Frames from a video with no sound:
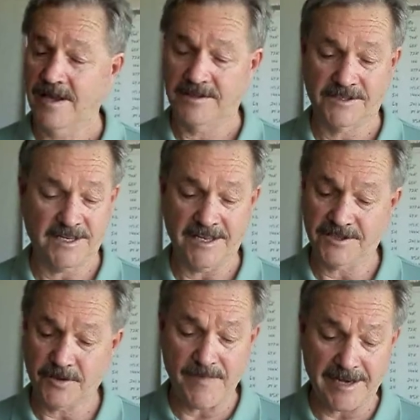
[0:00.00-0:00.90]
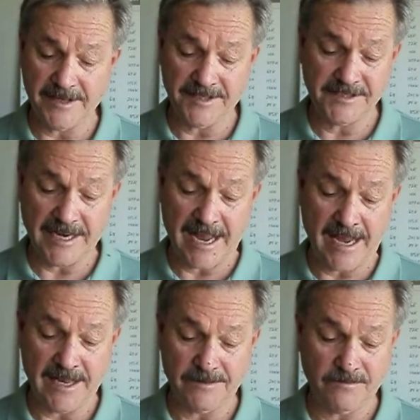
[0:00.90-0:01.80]
It's tremendous,
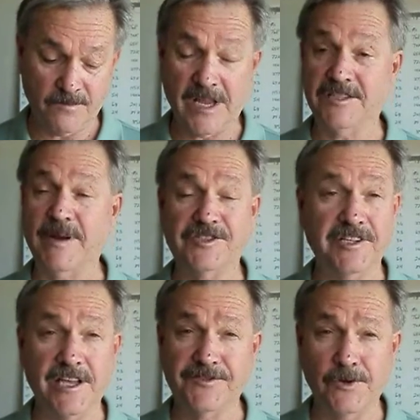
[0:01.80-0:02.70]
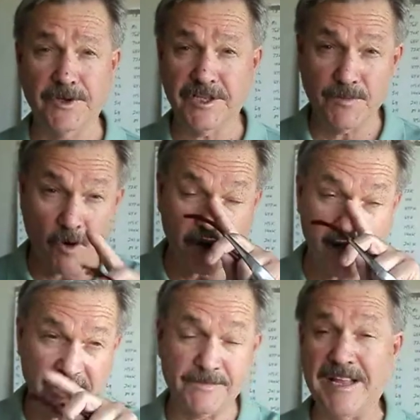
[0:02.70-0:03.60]
and especially as fuel gets more
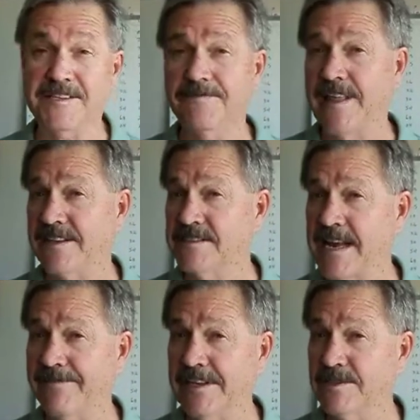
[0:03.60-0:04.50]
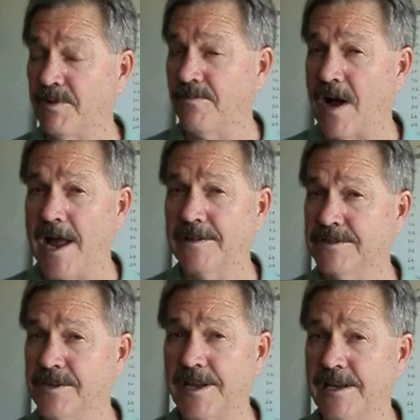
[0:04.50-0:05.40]
expensive, that savings per mile
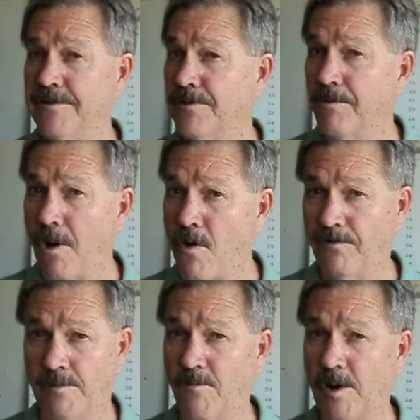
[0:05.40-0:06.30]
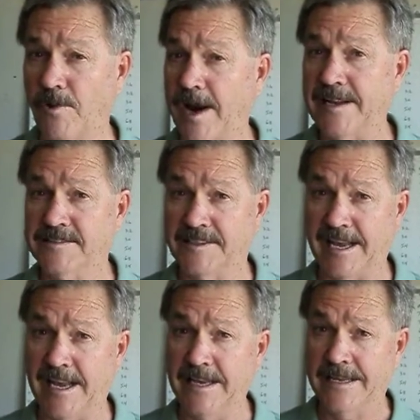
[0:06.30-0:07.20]
is going to even grow from where we're at
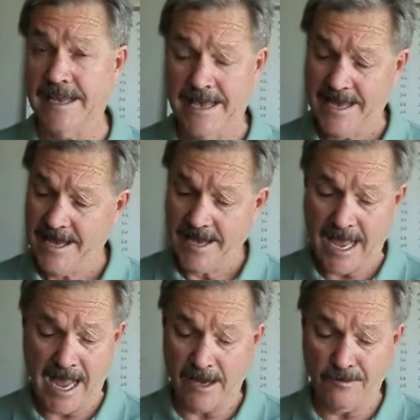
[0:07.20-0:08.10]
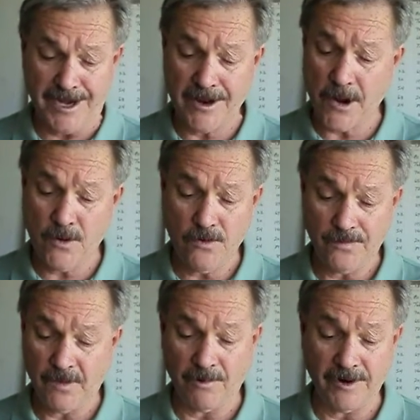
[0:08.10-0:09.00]
today. We know
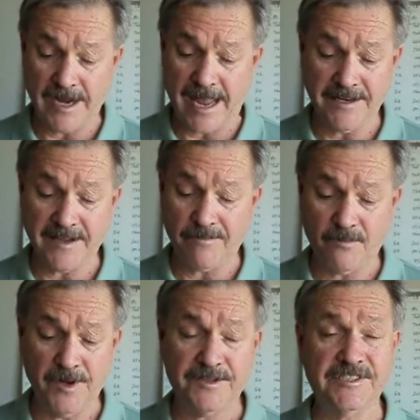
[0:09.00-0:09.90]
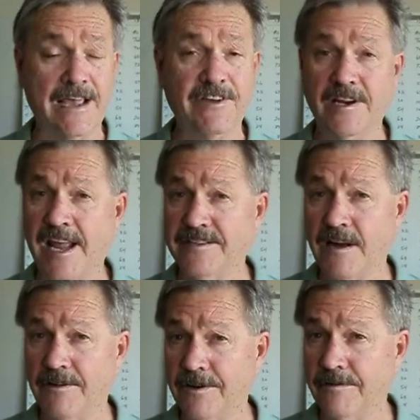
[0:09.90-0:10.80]
we're going to end up with $7 and
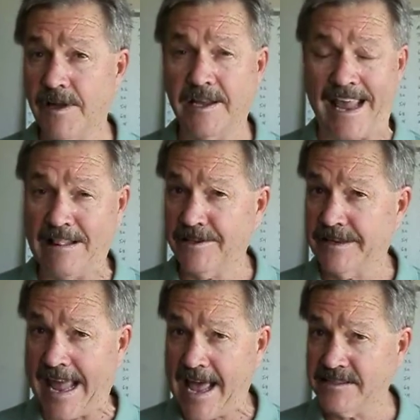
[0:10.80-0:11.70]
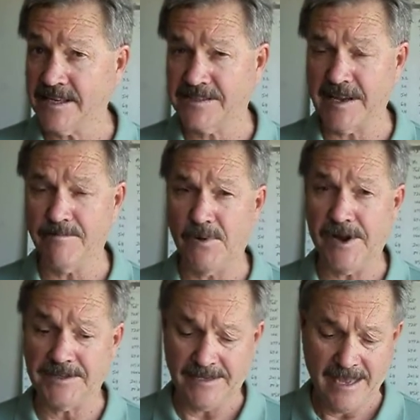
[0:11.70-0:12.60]
$8 a gallon gas at some
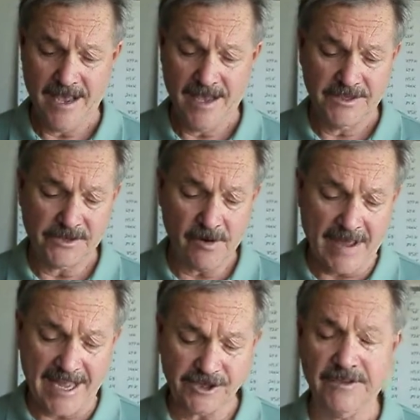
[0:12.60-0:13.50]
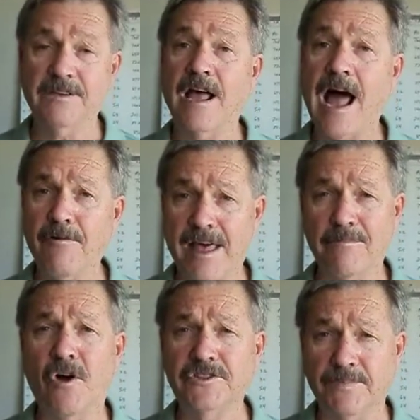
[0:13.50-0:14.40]
point. So imagine how that
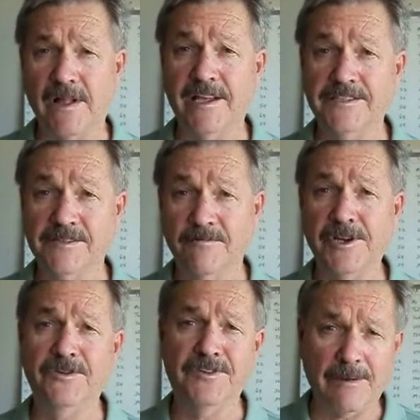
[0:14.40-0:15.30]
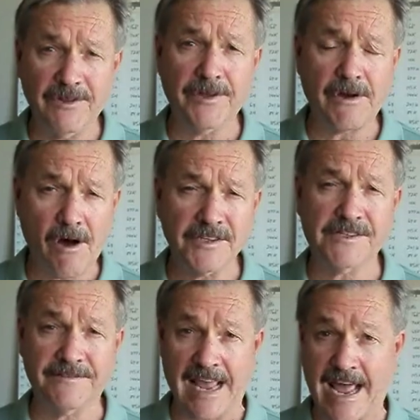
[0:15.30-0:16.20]
multiplies when you double the cost
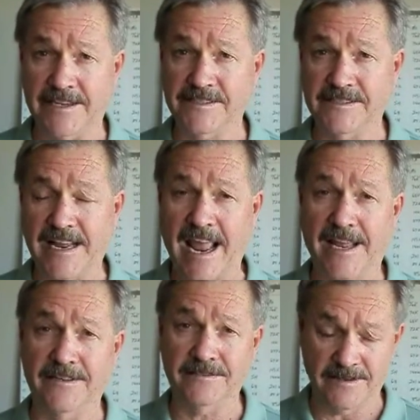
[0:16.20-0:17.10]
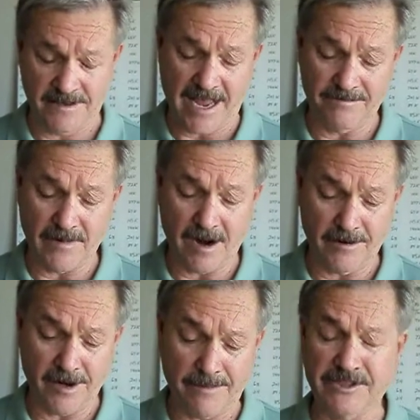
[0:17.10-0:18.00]
of gas and
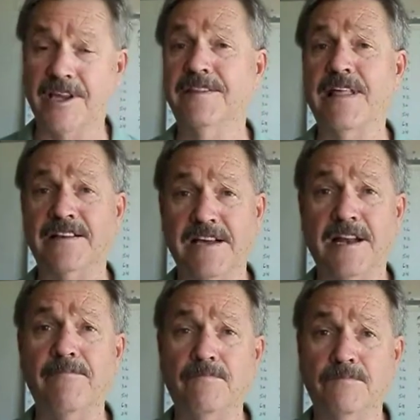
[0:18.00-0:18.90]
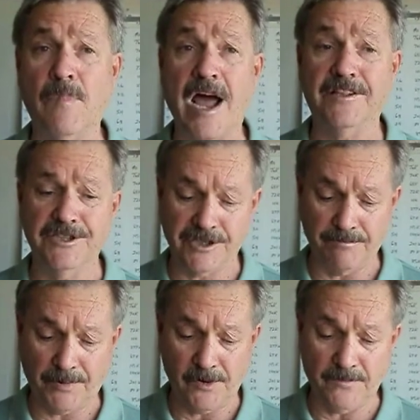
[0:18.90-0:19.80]
are able to get that kind of mileage
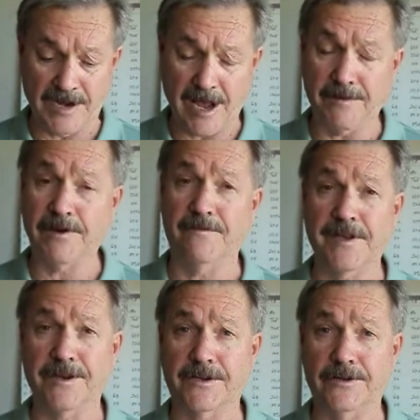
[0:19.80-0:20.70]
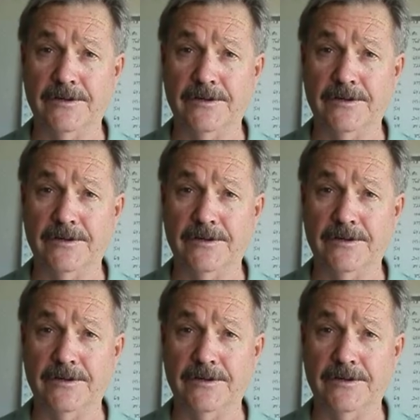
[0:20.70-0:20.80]
improvement out of your vehicle.